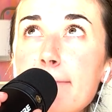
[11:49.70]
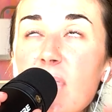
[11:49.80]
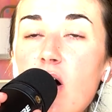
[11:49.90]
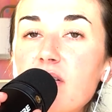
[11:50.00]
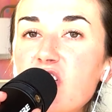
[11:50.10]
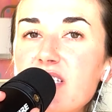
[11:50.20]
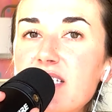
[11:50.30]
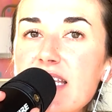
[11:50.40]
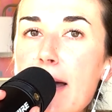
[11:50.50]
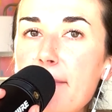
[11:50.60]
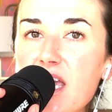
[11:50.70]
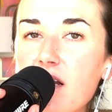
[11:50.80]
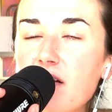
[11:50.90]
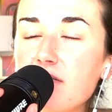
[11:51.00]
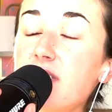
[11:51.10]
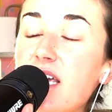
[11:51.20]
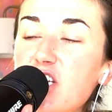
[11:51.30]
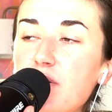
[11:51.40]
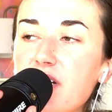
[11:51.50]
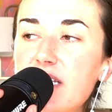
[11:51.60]
I'll just DM me and I'll send
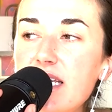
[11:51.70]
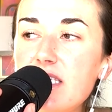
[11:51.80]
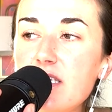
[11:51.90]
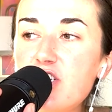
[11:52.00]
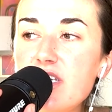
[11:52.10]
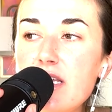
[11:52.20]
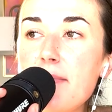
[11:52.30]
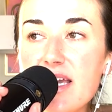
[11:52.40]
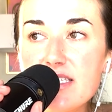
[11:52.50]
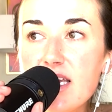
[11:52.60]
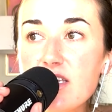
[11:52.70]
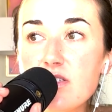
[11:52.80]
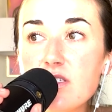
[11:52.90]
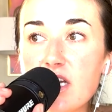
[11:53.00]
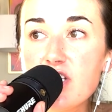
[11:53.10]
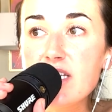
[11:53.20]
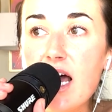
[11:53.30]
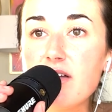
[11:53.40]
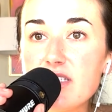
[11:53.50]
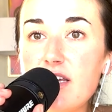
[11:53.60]
you her deets. She's an amazing, such a
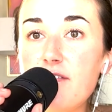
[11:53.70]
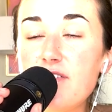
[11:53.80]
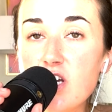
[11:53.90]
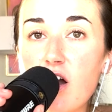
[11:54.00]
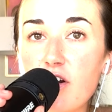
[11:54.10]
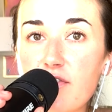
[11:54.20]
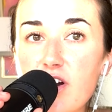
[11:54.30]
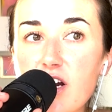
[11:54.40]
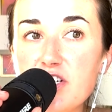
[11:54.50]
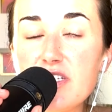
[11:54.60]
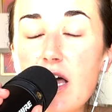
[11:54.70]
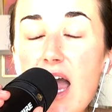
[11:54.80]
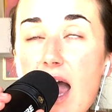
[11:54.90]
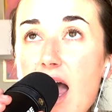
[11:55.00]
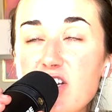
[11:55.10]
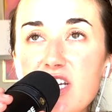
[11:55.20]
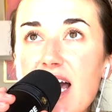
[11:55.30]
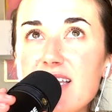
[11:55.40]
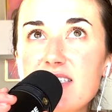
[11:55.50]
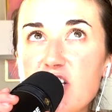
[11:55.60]
talented photographer. She
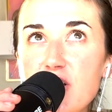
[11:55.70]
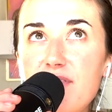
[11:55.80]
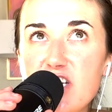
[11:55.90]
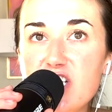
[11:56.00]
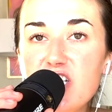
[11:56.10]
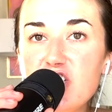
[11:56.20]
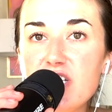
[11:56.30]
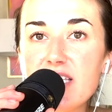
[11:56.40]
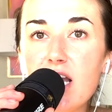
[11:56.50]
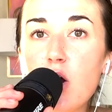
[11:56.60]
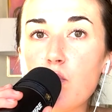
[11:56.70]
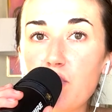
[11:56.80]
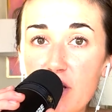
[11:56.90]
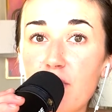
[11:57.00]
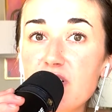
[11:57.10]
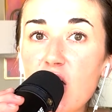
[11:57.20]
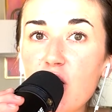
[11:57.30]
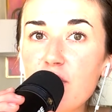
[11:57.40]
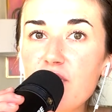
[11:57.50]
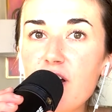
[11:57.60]
has such a vision. She's like a real
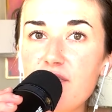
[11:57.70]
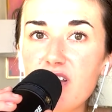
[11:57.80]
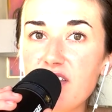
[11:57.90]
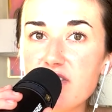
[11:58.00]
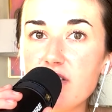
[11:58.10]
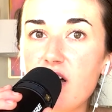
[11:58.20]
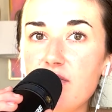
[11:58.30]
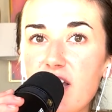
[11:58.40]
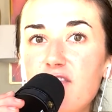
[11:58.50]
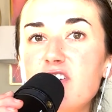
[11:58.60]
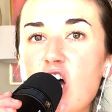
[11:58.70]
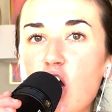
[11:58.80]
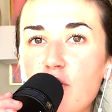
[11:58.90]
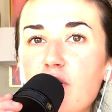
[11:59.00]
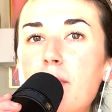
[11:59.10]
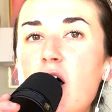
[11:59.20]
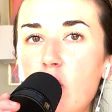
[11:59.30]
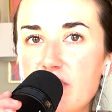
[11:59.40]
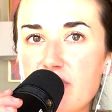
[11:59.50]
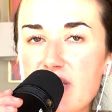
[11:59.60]
photographer. I feel like there's a lot of like photographer
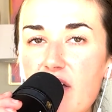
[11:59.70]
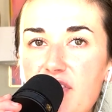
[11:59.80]
posers out